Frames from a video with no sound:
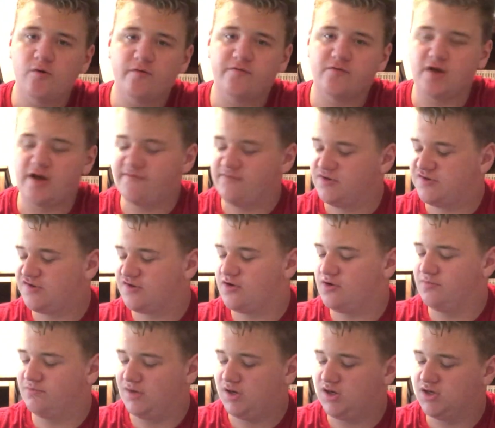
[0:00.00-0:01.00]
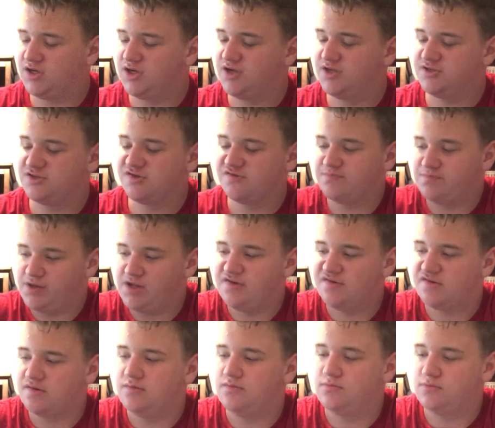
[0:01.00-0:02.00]
over every single manga and just play
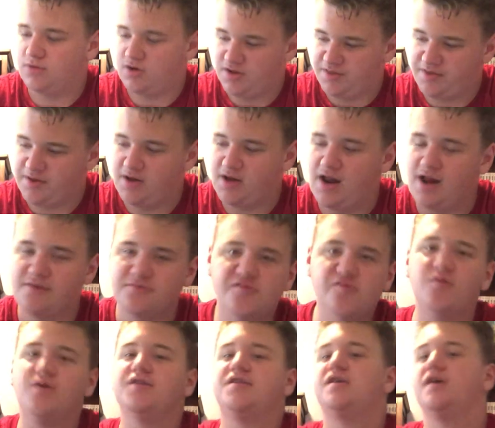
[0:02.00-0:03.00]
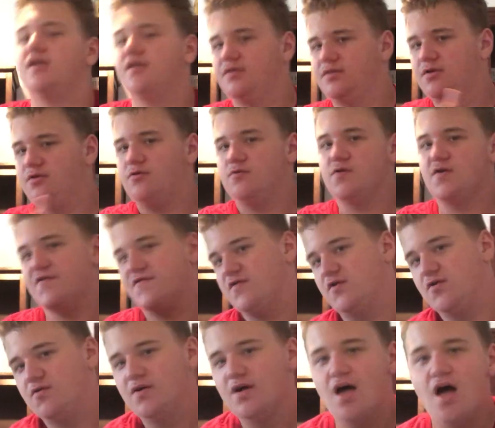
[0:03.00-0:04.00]
some where I just wanted to get a little
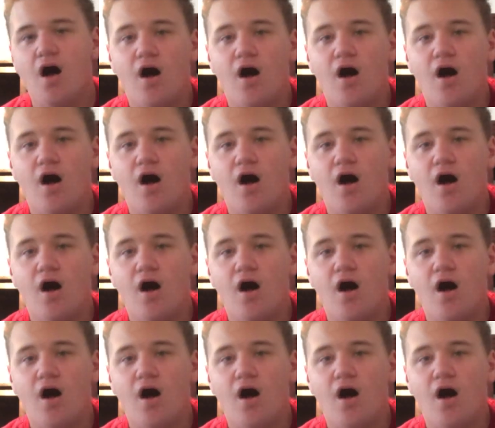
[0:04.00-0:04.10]
review.